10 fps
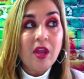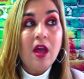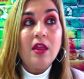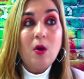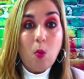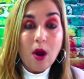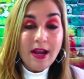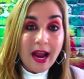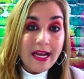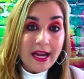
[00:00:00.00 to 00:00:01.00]
The
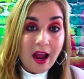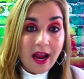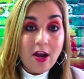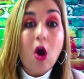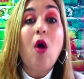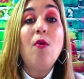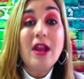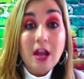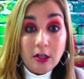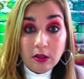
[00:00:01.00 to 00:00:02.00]
$199
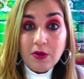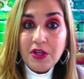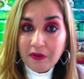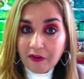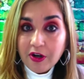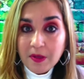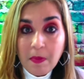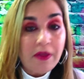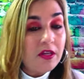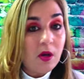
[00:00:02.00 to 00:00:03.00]
already includes your first
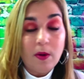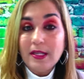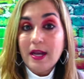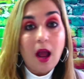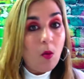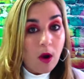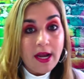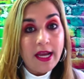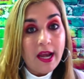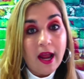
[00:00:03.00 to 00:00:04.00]
month. So it's not
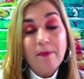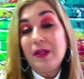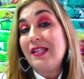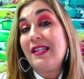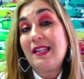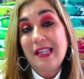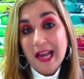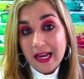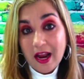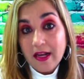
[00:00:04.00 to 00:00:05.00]
$199 plus
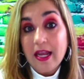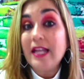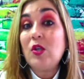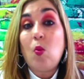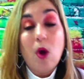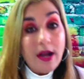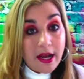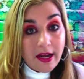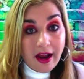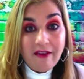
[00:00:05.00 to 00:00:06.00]
$69.90. It's
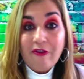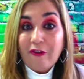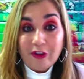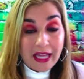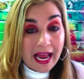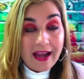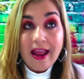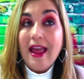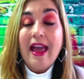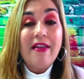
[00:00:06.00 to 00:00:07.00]
$199 flat,
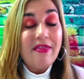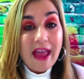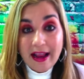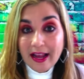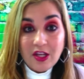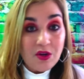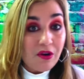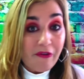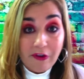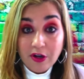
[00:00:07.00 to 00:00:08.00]
and that gets you
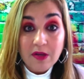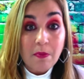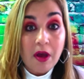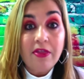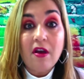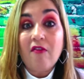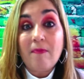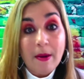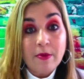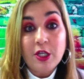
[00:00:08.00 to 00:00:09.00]
your first month of
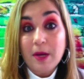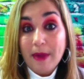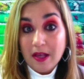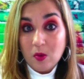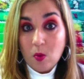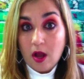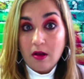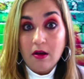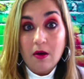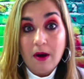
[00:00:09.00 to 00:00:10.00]
membership as
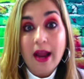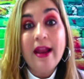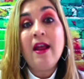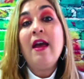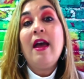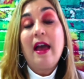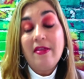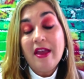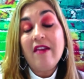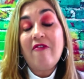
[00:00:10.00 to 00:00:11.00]
well, all right?
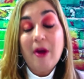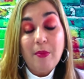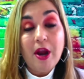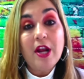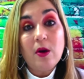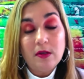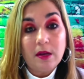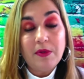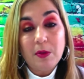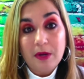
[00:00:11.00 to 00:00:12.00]
And then in February, it goes
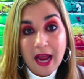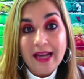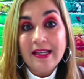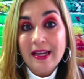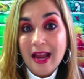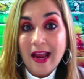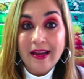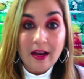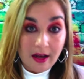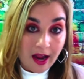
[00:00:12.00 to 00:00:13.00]
up to
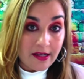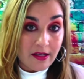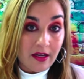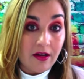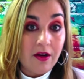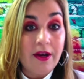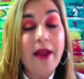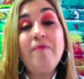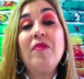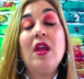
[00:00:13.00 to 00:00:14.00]
$99.90, okay?